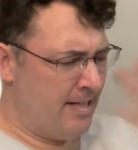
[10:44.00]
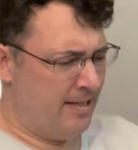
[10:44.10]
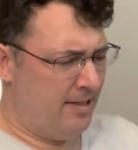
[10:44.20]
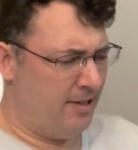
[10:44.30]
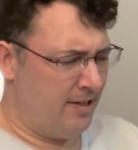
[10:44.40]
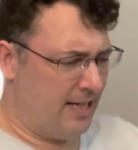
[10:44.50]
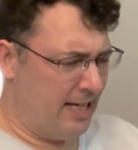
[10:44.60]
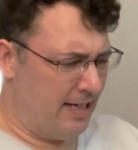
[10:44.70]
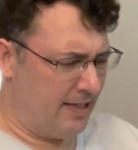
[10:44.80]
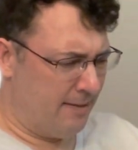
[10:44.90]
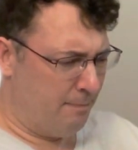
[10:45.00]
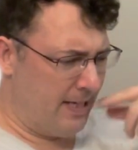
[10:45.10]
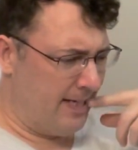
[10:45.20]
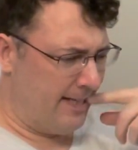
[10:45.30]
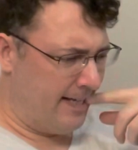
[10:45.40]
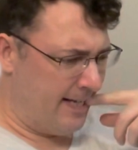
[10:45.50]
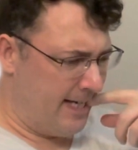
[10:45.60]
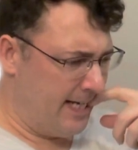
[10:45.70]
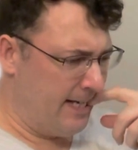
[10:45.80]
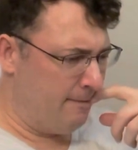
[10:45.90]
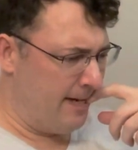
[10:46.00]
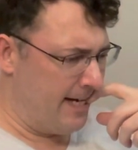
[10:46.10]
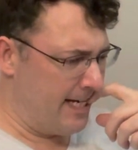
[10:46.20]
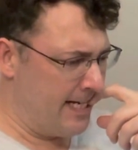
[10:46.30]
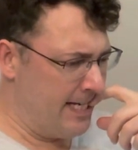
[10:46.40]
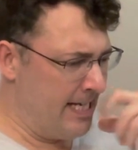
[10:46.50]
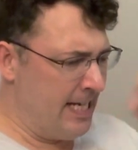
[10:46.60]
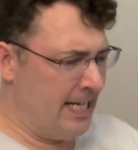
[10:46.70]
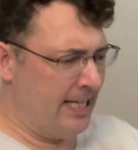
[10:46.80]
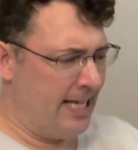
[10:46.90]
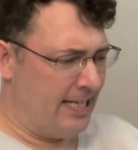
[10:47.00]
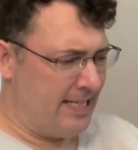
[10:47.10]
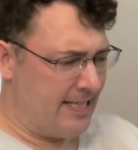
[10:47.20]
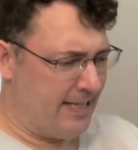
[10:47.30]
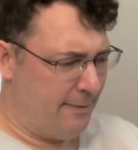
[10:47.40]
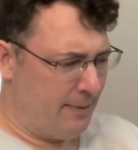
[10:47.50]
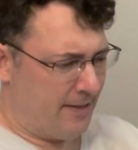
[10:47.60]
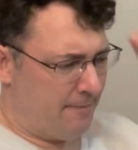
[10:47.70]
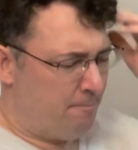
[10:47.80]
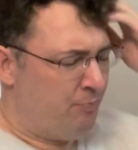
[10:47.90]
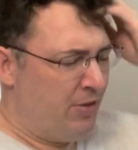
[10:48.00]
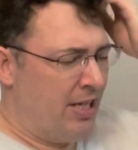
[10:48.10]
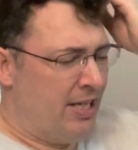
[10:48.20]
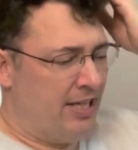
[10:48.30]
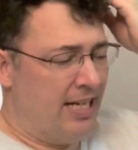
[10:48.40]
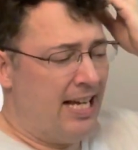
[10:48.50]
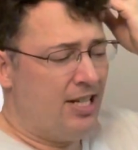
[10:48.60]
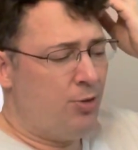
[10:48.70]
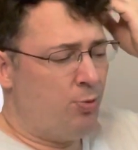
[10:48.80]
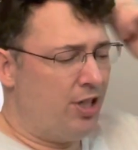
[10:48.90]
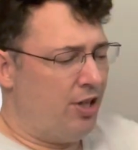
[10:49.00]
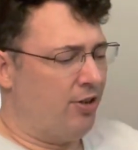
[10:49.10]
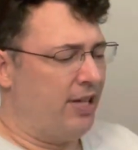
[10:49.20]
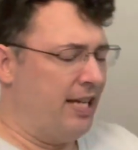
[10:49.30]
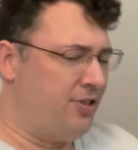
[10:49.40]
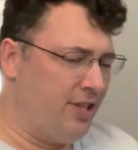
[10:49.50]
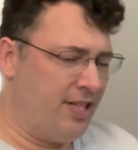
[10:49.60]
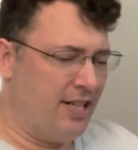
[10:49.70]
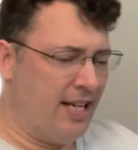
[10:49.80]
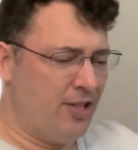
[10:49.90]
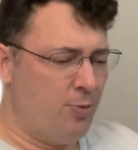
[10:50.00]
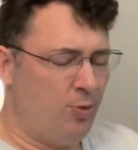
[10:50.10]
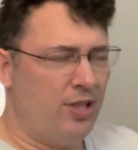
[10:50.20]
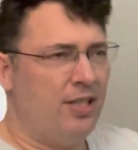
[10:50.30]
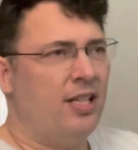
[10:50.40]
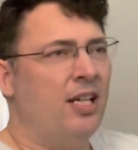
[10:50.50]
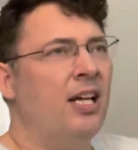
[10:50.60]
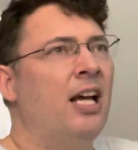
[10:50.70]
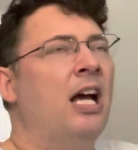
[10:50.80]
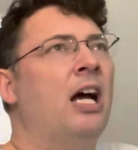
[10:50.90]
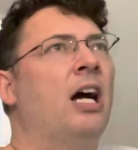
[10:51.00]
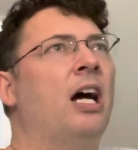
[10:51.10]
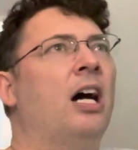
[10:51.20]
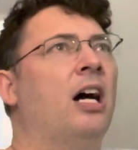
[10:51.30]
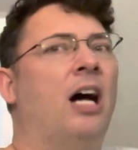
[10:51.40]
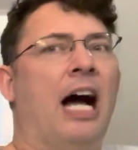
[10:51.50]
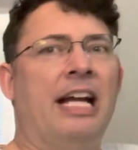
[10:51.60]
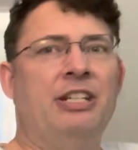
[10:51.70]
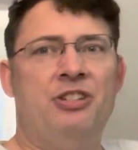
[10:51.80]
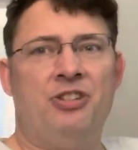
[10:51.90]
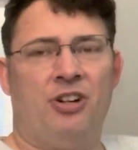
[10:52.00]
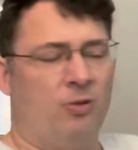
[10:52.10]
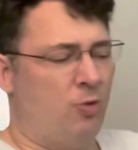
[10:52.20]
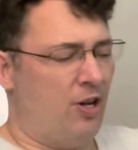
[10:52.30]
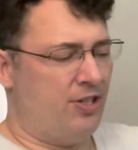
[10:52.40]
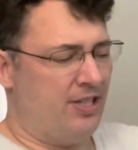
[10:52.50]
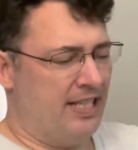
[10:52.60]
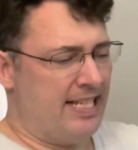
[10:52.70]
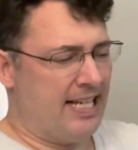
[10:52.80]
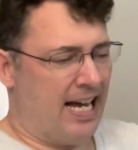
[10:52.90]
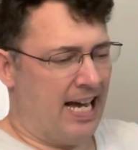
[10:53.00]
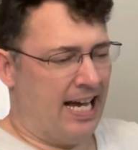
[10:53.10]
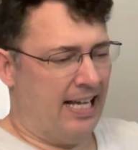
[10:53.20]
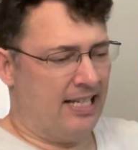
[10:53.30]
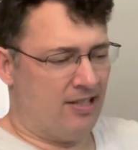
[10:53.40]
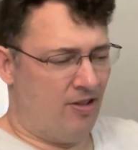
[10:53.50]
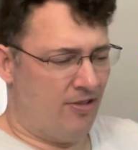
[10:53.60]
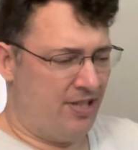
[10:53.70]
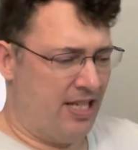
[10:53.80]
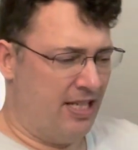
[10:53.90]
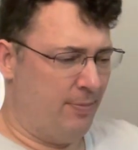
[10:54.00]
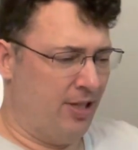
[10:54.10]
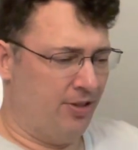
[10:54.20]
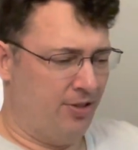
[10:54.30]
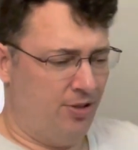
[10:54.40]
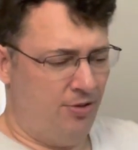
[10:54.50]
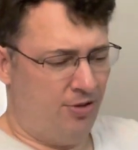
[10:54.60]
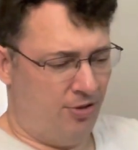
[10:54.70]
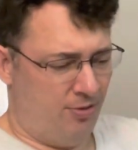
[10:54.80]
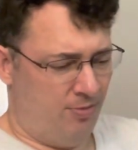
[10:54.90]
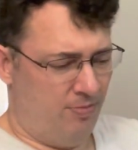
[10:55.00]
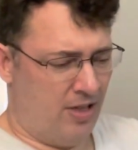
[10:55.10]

You could kind of combine that. Anyway, yeah, Distemic. The next one, okay, so this next one, I just started watching this guy, as long as he's been on YouTube,